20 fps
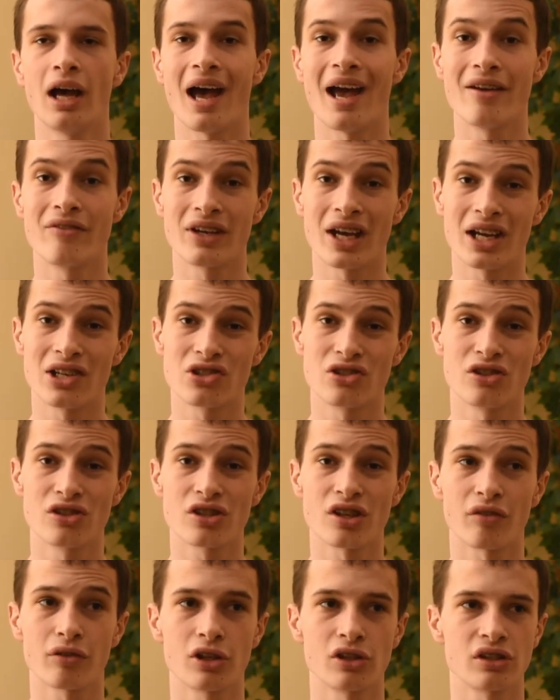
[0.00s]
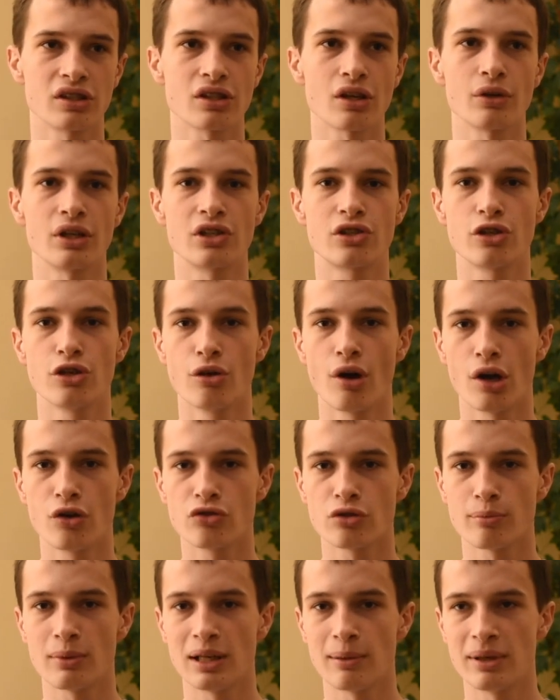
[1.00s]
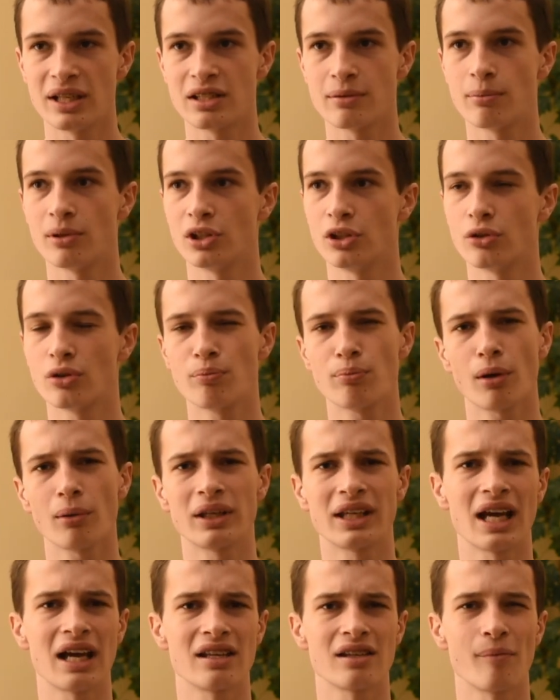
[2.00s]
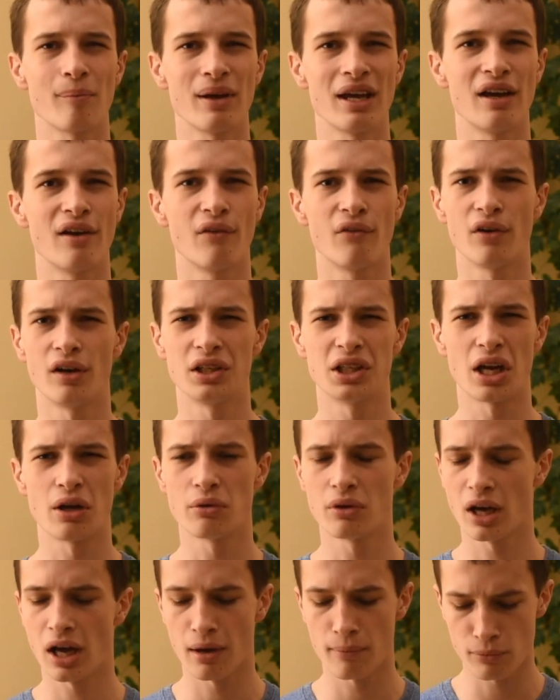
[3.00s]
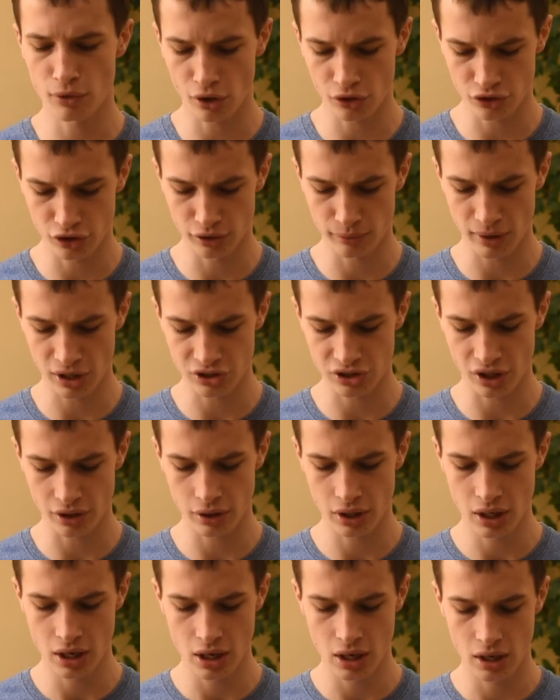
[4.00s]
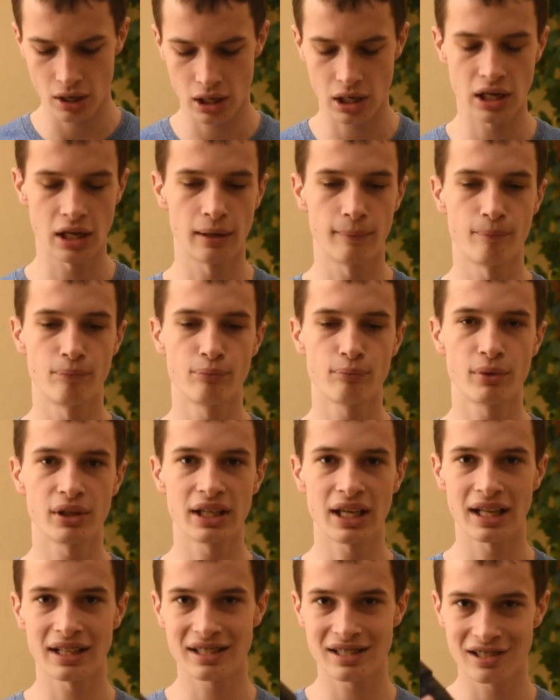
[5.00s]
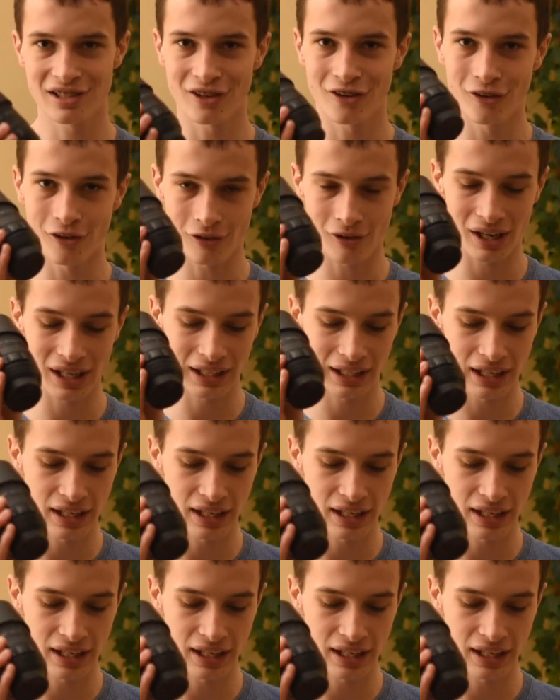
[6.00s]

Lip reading: aviation and stuff, because it's only a 200mm, but you can probably get a bit, you know, not too much though. But yeah, this is a great